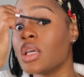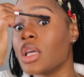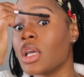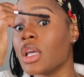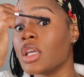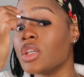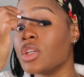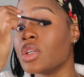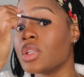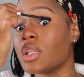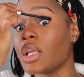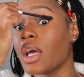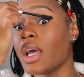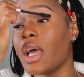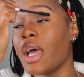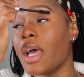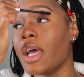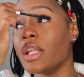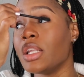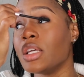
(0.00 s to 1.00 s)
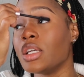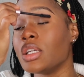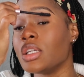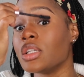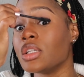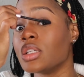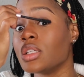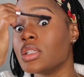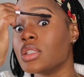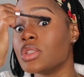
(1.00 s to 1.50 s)
and you're not
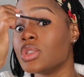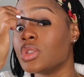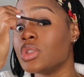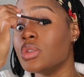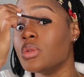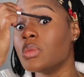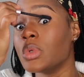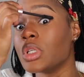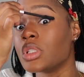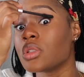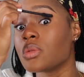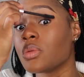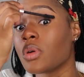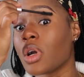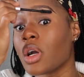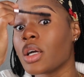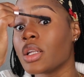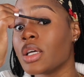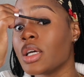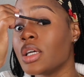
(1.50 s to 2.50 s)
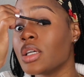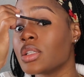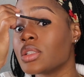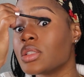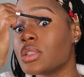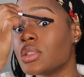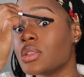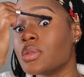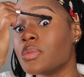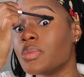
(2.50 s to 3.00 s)
adding too much product,